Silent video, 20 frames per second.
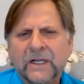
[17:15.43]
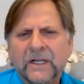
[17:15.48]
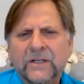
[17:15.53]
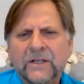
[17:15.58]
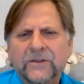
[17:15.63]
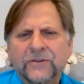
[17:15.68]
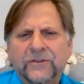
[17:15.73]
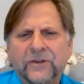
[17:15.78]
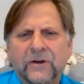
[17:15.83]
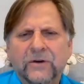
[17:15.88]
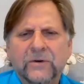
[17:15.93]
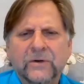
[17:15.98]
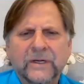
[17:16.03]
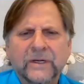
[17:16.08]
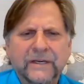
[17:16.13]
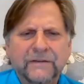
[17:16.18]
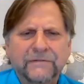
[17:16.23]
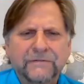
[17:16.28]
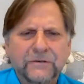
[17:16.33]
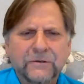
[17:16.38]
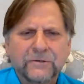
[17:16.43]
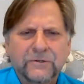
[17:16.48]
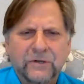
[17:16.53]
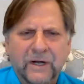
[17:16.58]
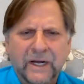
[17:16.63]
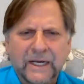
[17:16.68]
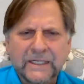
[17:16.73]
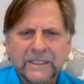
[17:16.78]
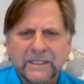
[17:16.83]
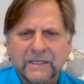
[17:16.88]
So if you
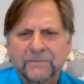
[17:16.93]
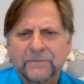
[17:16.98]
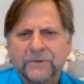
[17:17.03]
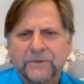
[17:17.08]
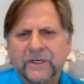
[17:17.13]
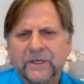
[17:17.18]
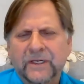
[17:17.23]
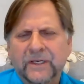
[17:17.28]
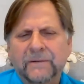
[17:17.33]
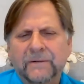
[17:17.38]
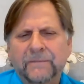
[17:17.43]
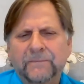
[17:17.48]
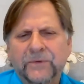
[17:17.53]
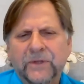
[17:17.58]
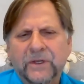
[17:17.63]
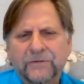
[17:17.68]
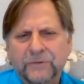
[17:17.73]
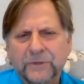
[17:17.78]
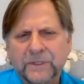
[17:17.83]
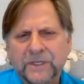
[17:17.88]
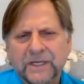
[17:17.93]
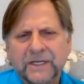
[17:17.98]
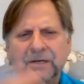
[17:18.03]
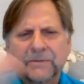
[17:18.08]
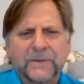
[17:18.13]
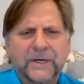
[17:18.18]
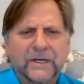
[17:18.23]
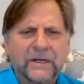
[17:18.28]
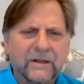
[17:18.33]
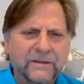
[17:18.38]
try something, if we think
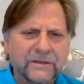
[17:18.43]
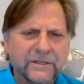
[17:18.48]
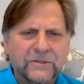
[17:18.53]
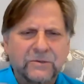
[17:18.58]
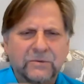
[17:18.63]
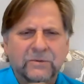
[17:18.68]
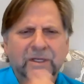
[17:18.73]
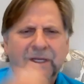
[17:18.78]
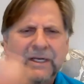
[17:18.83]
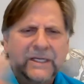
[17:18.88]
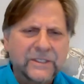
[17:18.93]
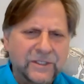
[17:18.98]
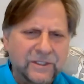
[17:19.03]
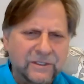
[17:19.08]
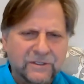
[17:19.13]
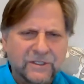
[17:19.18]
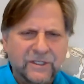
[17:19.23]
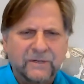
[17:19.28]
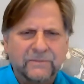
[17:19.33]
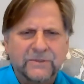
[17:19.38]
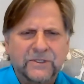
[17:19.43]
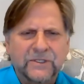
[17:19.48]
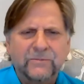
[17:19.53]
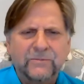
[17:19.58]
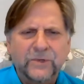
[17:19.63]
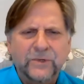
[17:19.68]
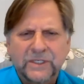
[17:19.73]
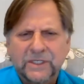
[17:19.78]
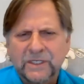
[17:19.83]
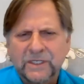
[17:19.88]
about all these relationships, some
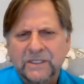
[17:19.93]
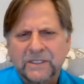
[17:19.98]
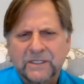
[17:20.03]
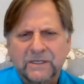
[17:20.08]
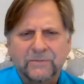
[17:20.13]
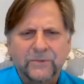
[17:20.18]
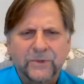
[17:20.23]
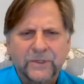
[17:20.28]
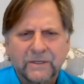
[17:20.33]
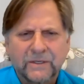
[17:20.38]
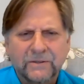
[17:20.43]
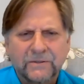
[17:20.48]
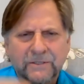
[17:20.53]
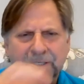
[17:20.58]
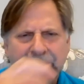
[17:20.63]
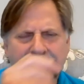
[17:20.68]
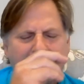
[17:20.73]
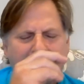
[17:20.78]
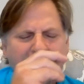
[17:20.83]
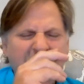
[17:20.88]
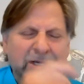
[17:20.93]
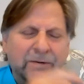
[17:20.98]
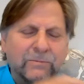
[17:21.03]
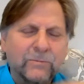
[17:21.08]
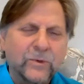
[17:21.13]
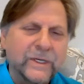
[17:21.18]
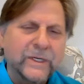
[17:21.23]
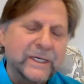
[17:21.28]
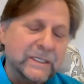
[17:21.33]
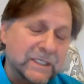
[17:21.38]
we see, some we don't see, some
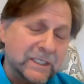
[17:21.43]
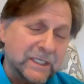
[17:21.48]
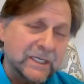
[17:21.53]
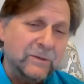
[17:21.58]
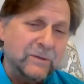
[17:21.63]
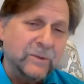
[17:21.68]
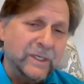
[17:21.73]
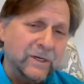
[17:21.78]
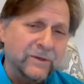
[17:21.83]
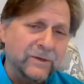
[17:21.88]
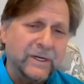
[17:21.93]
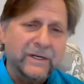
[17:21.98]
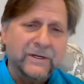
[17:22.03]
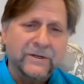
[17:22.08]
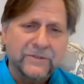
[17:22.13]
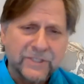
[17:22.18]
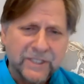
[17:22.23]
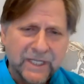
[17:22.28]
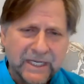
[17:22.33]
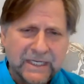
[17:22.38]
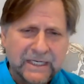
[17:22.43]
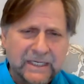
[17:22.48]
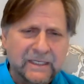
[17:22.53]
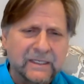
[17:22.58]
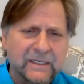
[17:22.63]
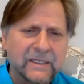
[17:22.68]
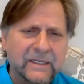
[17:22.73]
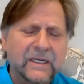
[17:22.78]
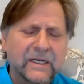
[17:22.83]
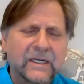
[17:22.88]
we see, we don't understand.
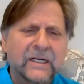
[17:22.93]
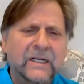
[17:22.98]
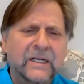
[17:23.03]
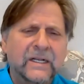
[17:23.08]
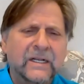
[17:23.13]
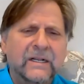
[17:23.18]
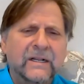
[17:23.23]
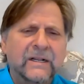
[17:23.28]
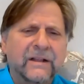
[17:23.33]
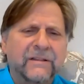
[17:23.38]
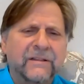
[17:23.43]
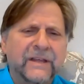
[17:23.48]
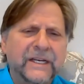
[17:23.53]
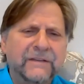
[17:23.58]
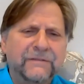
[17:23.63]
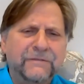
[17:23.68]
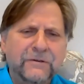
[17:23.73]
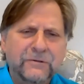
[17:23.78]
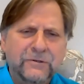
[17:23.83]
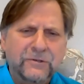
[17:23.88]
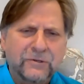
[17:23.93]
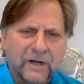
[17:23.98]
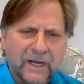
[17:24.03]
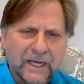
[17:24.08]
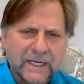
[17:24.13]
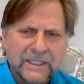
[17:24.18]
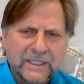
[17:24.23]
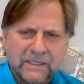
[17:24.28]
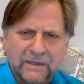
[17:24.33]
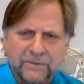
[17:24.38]
Then if you
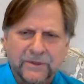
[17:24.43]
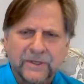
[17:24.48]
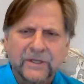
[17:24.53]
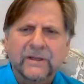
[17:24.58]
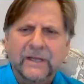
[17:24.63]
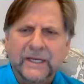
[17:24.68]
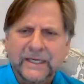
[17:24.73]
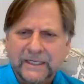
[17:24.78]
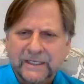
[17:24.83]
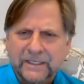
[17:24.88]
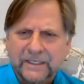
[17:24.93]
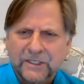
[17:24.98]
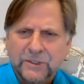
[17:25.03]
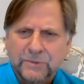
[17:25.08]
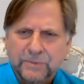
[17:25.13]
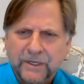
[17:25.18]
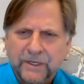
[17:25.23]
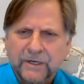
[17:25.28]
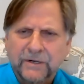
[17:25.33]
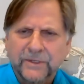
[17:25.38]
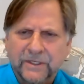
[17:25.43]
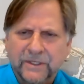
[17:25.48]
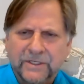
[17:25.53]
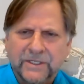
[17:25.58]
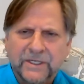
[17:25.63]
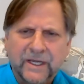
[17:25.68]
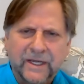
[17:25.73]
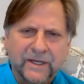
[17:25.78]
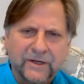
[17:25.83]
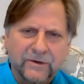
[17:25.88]
try something like an experiment,
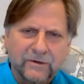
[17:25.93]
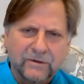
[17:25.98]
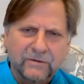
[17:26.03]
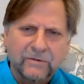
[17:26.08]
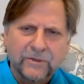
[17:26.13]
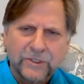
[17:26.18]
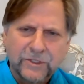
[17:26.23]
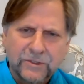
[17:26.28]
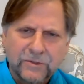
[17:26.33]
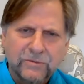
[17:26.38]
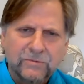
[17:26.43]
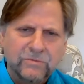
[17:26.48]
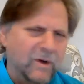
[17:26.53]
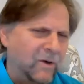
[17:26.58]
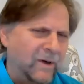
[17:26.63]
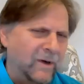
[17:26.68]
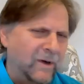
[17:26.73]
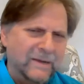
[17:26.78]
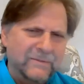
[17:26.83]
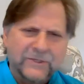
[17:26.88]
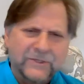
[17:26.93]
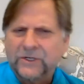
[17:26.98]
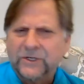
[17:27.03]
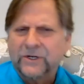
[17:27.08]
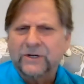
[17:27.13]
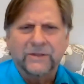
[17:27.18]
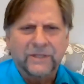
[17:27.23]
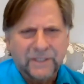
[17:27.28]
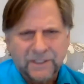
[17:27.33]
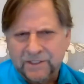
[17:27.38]
say, or I'm
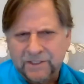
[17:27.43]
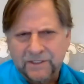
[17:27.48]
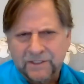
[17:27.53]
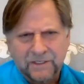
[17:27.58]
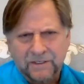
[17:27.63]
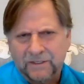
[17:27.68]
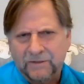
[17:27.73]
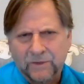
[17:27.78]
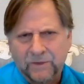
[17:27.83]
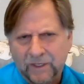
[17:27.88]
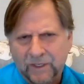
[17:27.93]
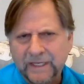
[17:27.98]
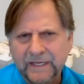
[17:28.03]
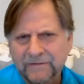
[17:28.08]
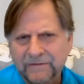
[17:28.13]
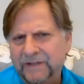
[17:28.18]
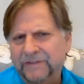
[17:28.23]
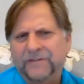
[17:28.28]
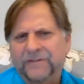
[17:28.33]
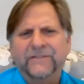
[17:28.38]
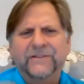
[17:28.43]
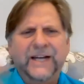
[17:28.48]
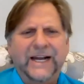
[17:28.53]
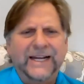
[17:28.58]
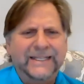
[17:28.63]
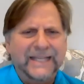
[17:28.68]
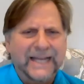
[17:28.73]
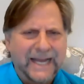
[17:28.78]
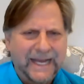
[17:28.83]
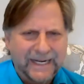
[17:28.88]
sure this is going to work, even if I've
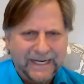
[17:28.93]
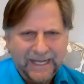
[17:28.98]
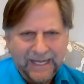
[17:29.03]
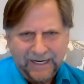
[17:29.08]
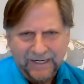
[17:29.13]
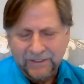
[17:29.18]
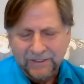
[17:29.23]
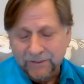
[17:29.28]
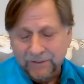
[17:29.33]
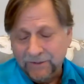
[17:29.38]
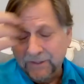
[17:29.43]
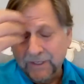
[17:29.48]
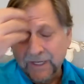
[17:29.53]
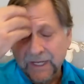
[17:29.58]
got that attitude,